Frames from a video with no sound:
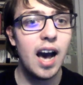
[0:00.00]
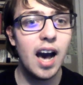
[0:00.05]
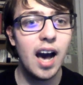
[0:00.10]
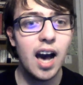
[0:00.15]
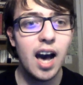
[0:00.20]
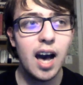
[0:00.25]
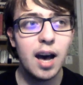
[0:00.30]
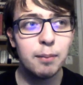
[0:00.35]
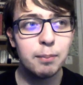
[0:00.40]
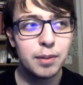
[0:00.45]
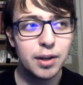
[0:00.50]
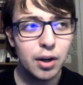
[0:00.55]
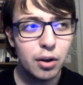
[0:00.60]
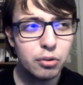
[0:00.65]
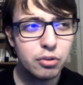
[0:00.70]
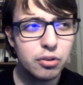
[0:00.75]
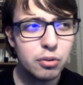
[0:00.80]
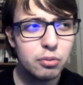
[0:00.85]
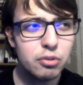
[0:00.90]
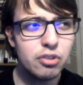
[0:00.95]
But
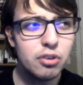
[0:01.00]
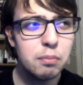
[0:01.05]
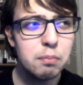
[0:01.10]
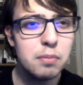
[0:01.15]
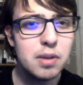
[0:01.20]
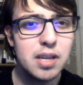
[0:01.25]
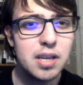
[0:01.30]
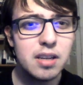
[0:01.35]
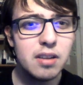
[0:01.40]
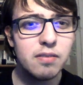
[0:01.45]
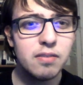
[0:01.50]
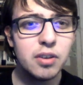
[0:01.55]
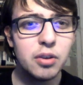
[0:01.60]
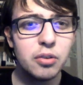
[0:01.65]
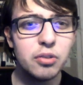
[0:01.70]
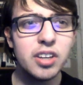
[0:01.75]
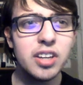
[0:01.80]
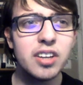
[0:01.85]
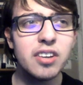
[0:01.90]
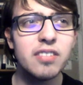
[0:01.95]
also, to me, it
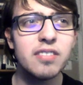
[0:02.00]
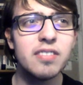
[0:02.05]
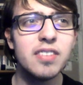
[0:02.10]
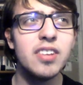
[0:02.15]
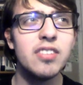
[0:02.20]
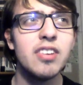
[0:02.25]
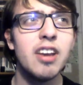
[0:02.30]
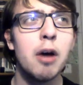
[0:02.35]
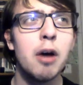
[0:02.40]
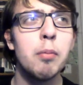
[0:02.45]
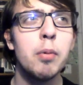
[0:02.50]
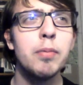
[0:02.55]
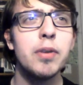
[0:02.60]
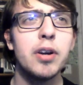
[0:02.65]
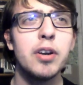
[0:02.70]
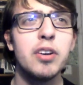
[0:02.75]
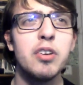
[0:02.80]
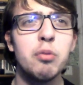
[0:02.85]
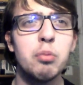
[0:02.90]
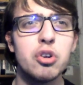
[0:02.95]
feels like this album,
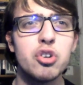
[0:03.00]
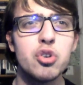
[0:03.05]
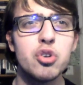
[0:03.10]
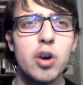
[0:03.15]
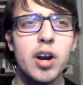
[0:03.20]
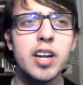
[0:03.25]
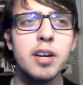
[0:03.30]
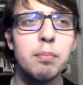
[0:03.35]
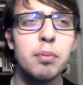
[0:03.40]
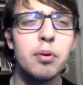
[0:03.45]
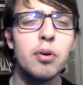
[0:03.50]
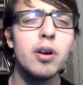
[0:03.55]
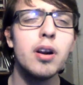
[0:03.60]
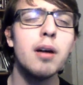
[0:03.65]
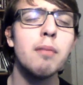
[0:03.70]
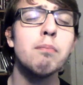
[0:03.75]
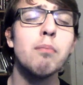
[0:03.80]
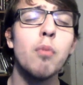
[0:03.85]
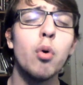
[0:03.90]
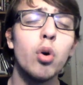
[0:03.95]
they were trying to
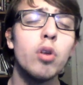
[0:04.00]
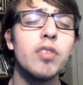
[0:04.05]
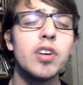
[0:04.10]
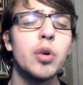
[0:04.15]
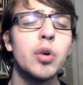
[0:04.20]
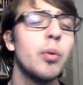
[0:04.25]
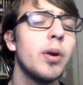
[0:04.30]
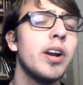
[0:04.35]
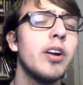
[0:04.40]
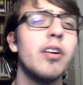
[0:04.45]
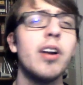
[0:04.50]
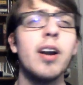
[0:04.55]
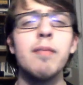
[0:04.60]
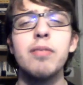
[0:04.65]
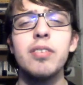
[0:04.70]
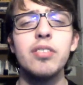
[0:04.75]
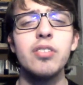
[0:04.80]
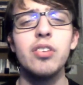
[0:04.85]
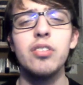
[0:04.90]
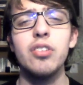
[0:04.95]
put more of a greater
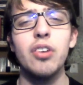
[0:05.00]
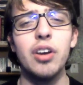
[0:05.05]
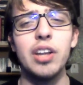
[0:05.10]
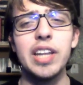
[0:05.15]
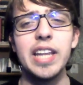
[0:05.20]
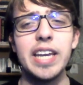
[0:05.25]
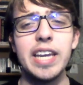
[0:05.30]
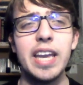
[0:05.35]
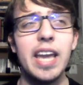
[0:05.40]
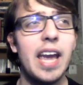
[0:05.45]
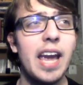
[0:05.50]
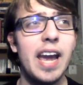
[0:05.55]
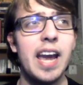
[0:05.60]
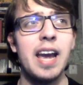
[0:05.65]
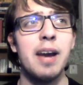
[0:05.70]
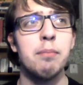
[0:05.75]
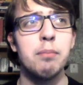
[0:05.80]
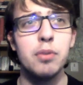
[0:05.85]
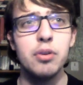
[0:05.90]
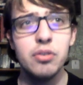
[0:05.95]
emphasis on, like,
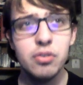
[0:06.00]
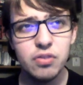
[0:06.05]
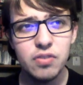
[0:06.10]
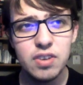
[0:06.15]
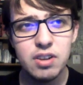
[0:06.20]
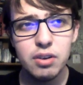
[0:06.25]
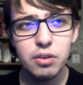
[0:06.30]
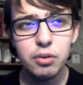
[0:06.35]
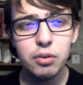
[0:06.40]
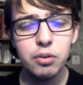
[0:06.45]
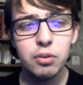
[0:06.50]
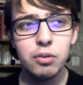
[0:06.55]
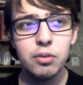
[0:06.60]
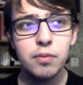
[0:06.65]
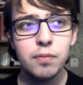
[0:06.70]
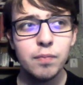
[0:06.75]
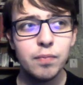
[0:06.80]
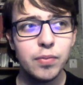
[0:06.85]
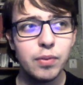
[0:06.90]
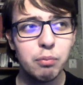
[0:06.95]
atmosphere,
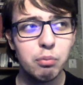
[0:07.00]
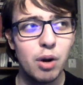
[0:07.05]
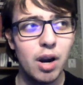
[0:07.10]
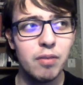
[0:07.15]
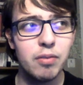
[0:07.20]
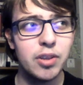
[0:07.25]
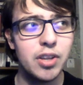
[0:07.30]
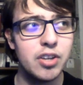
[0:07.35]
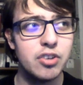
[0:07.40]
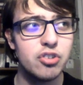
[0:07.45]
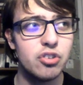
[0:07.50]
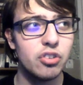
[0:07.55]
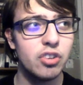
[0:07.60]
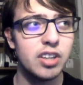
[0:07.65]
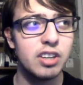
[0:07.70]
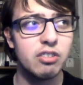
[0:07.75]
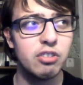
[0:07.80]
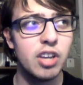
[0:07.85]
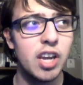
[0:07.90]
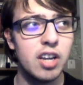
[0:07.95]
rather than just,
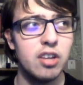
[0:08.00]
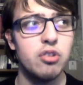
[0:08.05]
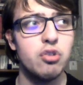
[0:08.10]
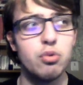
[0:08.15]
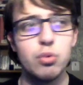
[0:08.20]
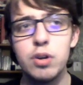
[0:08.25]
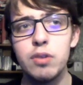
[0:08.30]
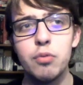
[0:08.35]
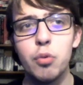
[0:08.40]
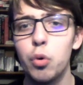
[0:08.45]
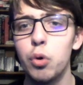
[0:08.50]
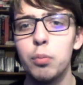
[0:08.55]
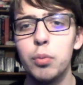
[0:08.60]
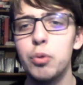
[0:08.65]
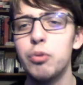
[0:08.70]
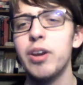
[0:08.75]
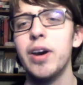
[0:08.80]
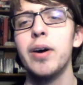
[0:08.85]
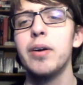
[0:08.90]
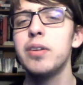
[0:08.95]
like, kind of straightforward
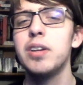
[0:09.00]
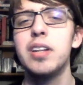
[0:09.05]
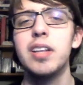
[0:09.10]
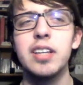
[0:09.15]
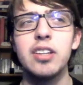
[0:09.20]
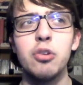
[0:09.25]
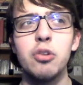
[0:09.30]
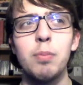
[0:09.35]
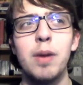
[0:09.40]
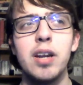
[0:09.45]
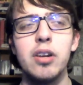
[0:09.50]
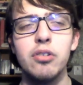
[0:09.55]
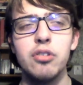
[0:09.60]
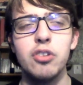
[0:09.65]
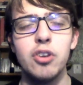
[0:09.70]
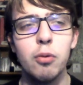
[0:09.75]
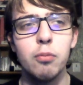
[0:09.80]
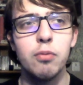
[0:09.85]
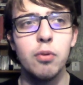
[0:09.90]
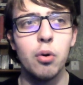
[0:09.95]
brutality like this band
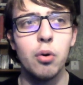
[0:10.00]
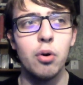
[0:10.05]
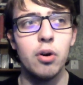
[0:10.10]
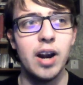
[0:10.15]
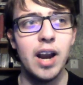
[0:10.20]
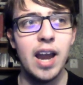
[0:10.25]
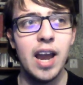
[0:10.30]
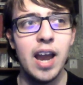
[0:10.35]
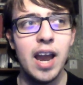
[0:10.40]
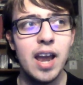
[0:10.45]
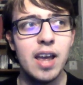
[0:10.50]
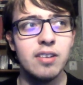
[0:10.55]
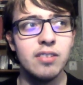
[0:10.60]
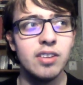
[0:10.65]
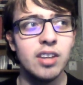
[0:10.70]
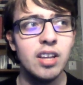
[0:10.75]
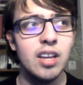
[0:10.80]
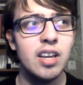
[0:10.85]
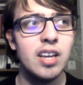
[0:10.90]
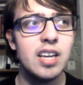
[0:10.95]
is known for,
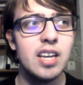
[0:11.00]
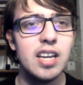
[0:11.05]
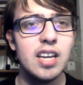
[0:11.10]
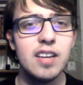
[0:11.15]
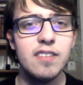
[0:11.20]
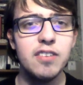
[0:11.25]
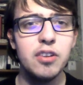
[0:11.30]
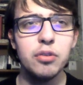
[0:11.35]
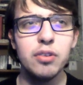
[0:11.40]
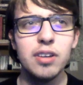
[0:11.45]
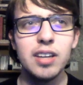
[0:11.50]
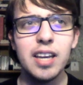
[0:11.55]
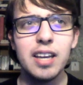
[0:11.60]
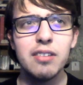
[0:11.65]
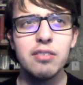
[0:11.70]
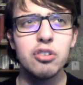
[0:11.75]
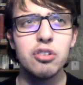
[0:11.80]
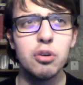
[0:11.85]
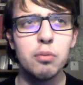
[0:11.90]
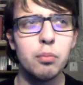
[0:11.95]
and it feels like
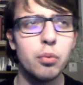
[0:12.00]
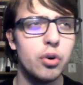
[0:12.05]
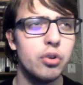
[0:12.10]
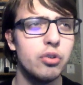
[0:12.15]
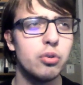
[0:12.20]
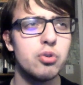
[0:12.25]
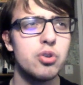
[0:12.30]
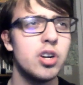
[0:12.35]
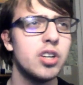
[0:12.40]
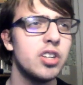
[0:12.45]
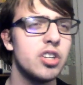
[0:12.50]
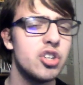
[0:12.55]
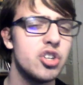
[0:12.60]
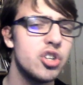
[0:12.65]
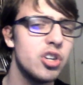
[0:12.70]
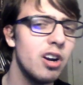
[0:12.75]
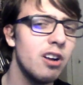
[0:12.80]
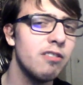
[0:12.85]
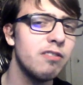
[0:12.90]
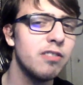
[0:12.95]
at certain points they're trying to
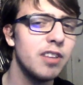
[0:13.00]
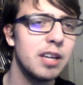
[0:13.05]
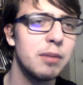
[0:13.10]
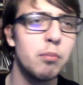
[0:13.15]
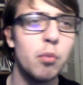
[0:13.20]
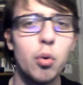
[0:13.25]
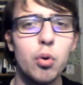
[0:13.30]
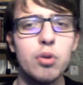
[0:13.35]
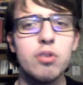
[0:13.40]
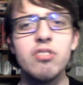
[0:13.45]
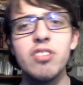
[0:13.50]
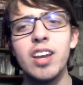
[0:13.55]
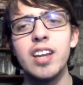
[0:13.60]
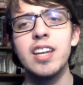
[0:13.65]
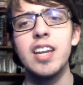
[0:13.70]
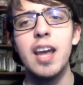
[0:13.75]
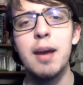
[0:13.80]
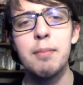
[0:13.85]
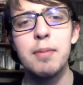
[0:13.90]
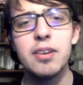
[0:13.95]
shove, like, more
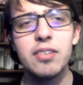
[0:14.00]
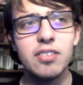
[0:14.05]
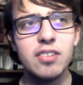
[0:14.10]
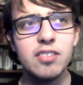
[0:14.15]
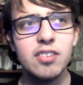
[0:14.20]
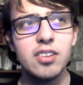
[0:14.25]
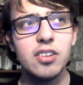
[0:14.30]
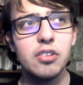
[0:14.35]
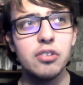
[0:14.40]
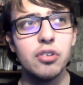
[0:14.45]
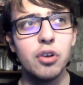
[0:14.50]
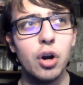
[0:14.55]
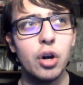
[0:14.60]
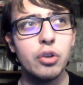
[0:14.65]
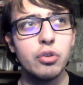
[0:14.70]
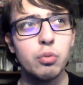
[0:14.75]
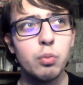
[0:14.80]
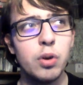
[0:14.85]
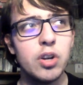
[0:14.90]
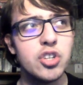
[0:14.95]
dynamics into the
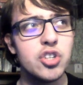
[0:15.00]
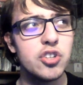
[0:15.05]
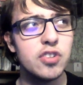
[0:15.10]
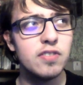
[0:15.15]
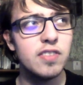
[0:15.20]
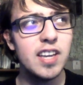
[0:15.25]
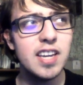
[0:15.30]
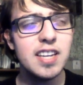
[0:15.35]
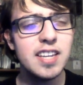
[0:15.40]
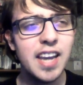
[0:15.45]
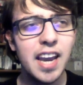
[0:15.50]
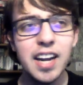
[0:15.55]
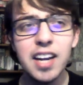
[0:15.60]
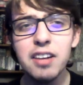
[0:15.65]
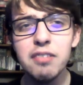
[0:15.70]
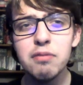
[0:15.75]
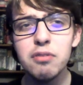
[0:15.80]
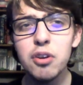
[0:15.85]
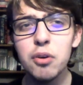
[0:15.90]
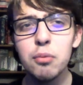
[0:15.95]
songs, which they
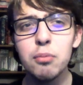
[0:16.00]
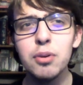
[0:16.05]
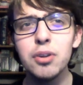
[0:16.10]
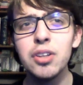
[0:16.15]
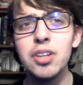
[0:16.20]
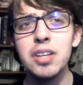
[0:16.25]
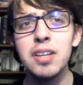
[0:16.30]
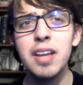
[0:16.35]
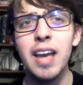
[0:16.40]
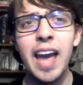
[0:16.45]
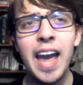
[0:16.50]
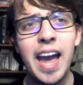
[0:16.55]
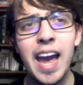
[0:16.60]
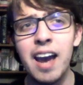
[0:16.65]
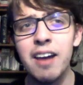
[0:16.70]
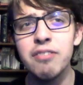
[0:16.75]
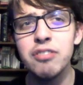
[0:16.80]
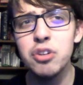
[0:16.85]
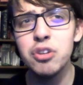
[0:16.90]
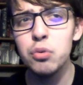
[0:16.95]
kind of don't really
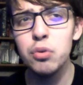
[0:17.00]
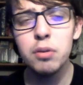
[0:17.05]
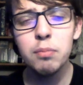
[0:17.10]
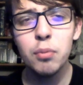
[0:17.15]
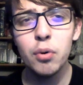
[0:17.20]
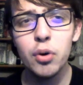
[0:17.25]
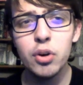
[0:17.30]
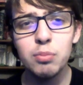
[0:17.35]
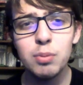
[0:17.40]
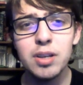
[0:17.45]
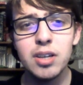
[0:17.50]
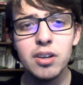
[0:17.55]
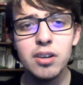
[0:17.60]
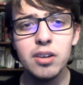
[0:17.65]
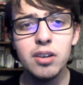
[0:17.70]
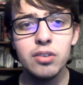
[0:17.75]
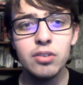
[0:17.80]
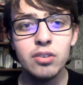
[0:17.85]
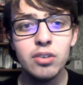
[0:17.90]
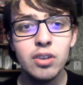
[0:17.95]
have to at points,
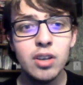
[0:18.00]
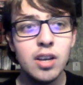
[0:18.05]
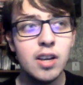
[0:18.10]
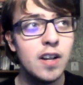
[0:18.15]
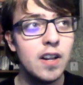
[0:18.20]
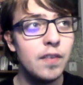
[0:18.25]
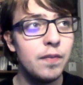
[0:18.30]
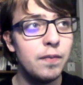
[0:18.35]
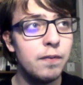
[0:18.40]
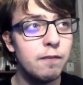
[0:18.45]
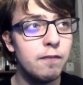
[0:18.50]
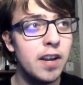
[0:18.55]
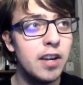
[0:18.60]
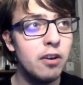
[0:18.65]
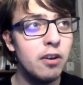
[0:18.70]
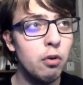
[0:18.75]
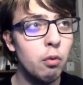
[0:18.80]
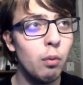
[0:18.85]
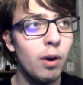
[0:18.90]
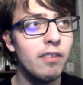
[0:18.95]
because
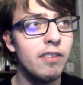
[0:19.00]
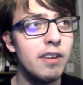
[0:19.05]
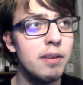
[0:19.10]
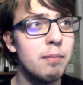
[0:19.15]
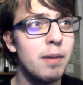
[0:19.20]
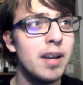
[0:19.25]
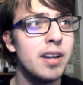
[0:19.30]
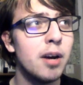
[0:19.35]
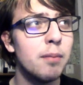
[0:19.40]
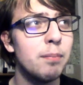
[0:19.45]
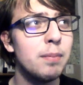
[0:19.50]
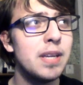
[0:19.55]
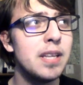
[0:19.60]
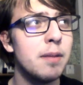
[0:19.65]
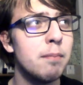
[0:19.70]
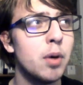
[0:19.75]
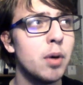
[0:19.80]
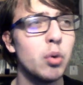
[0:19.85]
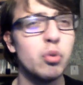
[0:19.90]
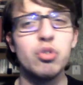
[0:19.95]
Vader, while they might not be
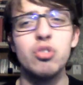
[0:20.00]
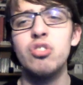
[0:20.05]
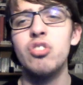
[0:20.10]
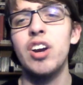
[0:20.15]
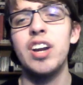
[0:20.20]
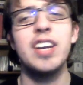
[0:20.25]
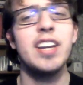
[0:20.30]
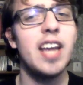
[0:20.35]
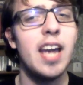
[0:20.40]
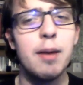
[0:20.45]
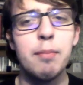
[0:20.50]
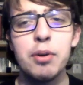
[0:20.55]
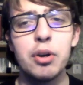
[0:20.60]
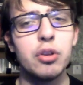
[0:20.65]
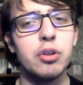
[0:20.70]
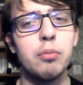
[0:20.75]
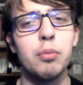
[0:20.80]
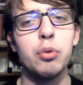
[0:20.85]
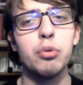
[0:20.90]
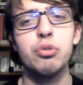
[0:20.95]
the most
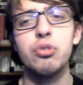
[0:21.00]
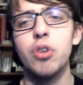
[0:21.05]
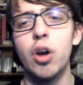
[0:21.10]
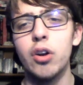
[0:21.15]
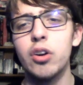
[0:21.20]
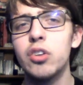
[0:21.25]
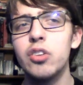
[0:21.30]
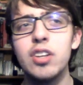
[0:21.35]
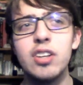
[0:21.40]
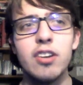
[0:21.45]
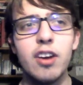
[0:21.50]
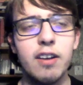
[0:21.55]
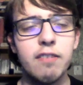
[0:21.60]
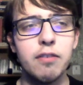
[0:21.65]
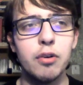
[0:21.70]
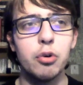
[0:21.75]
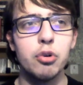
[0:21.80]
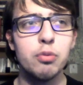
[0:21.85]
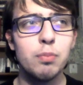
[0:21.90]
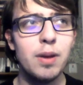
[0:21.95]
dynamic or the most sonically
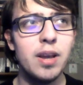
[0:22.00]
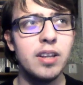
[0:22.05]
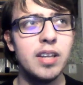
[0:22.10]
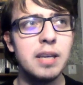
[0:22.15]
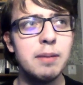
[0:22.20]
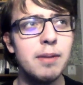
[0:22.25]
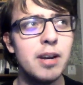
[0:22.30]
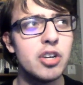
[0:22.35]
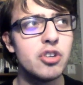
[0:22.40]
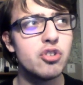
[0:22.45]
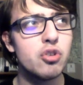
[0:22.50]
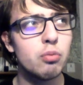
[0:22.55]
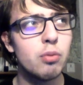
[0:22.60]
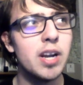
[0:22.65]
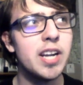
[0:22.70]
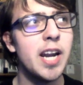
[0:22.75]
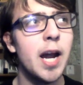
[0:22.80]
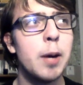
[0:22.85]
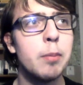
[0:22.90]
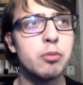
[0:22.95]
diverse band, they managed to
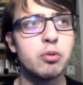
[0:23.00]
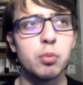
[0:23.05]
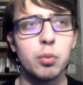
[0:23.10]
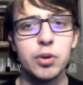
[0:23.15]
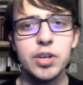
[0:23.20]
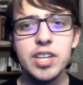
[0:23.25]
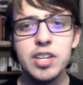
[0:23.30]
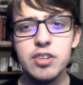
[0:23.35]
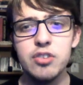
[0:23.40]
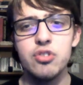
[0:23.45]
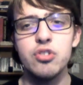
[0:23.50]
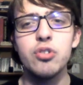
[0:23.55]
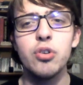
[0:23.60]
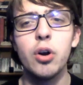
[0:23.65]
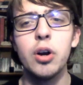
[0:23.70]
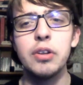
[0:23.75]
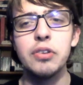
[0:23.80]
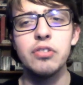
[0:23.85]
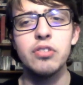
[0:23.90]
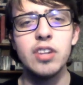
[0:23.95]
write albums where each
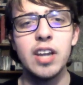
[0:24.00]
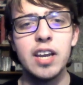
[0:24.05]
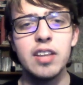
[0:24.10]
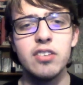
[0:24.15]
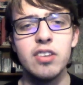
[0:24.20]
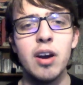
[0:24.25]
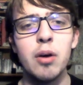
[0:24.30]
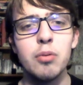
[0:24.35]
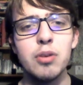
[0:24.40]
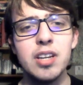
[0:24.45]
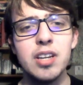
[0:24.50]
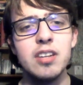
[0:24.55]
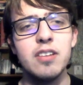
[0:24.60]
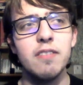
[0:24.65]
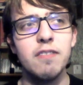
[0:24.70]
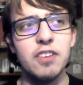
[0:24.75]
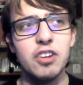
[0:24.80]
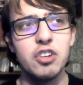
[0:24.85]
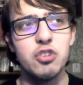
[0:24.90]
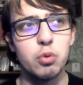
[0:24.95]
song stands out
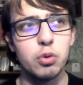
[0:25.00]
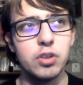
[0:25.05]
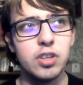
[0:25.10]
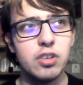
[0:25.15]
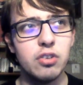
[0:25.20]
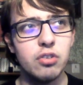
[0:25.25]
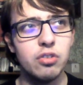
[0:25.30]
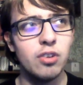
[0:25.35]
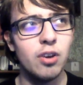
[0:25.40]
individually.